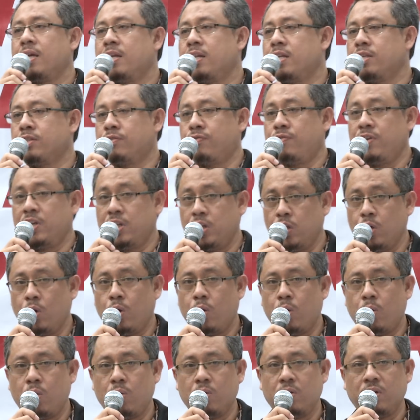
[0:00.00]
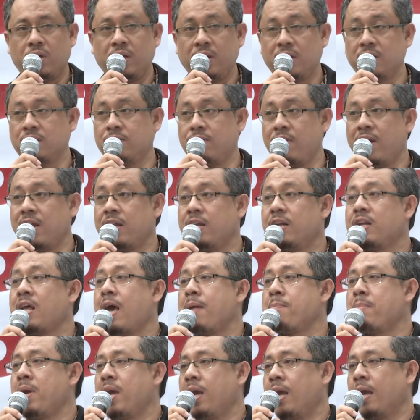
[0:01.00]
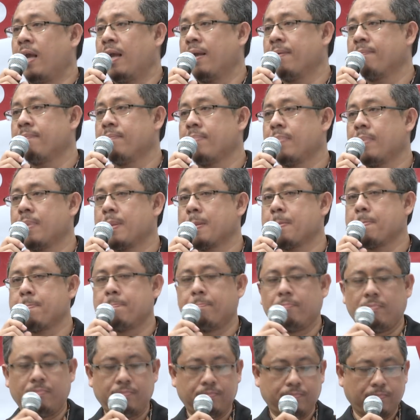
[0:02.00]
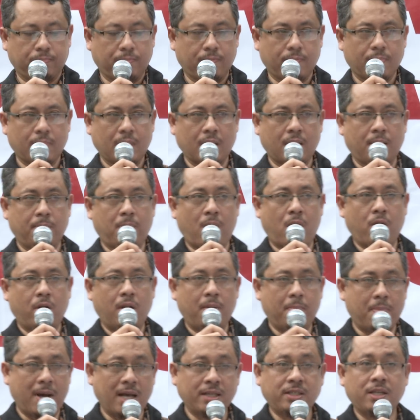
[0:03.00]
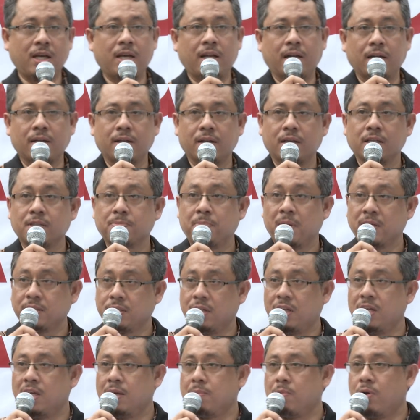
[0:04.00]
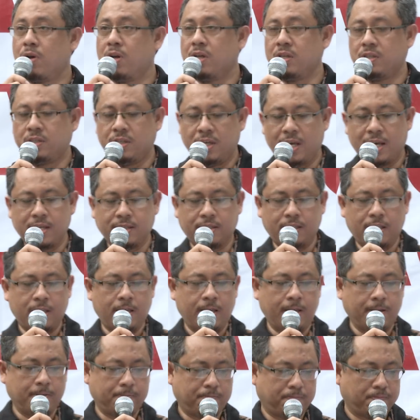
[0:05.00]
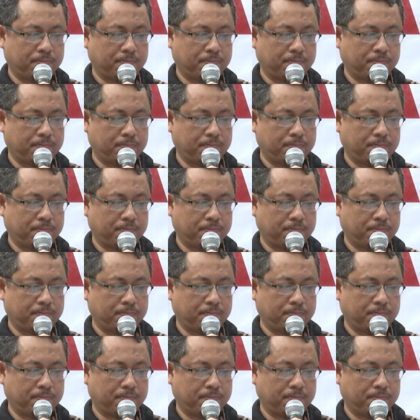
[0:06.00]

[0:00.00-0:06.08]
in his video, it is very damning about the budget, especially about the GST.